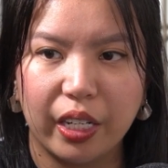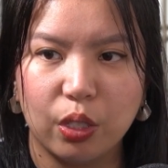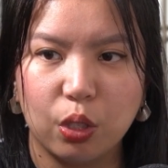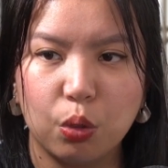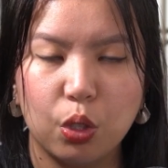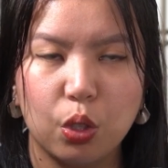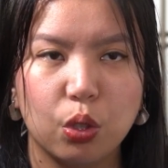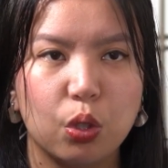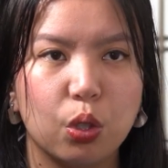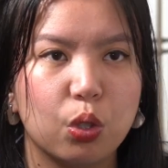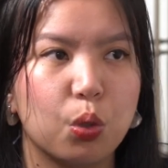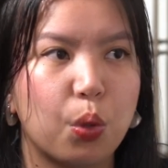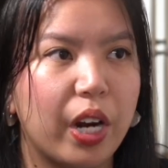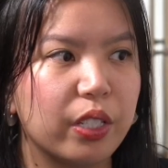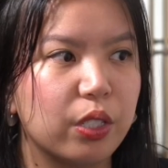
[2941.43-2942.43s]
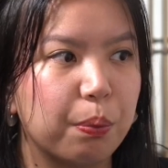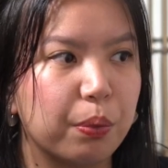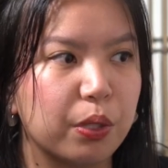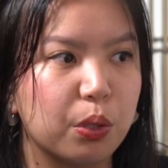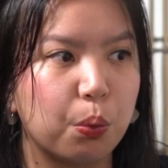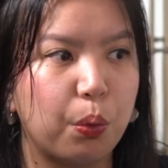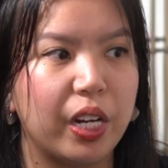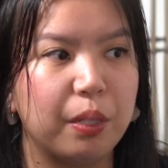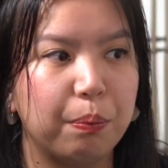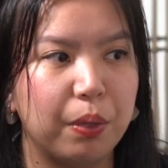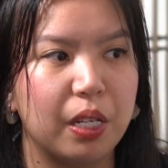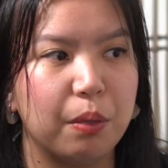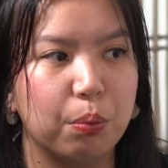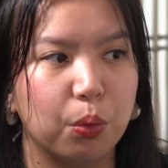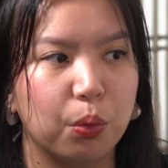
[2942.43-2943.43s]
and you're trying to persuade
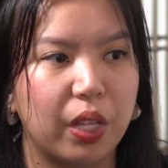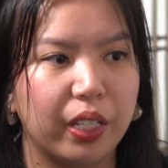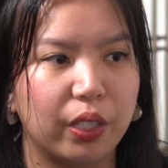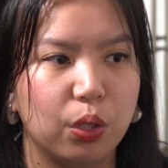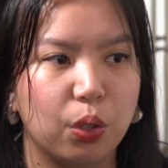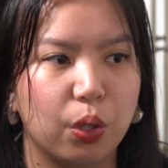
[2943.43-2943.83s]
people like,